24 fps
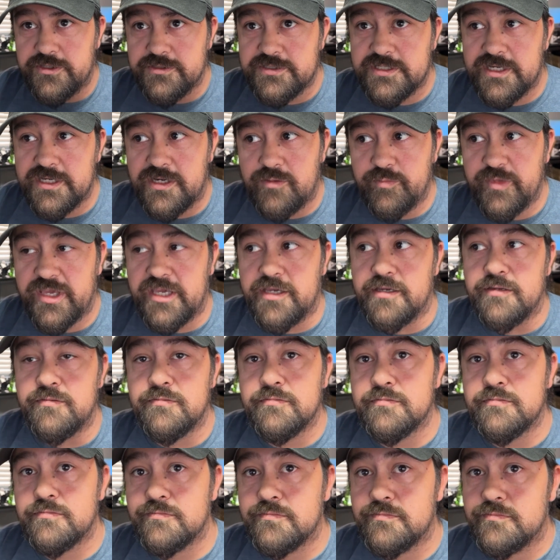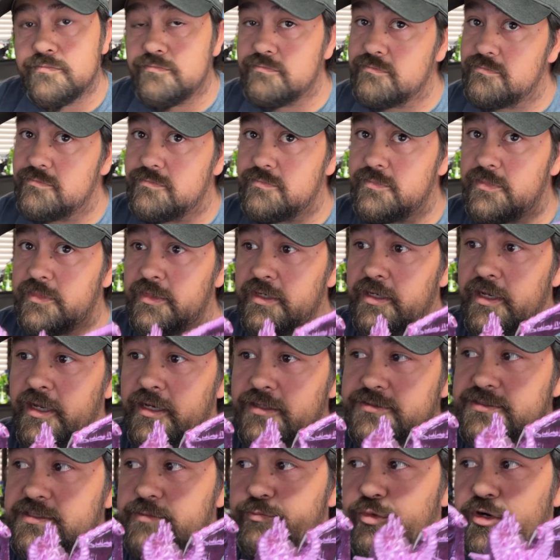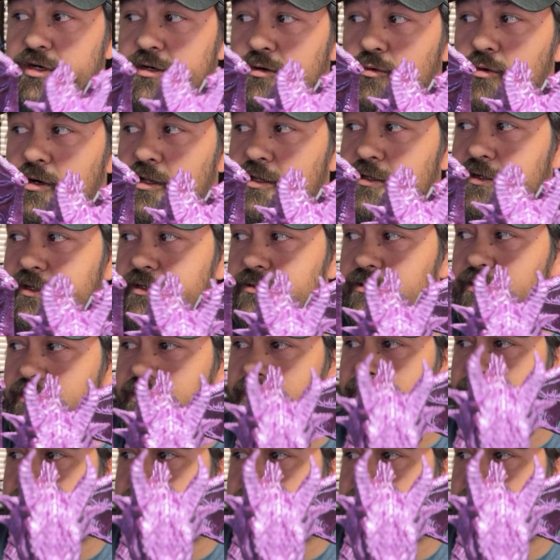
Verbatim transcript: you tell me, how's the print quality look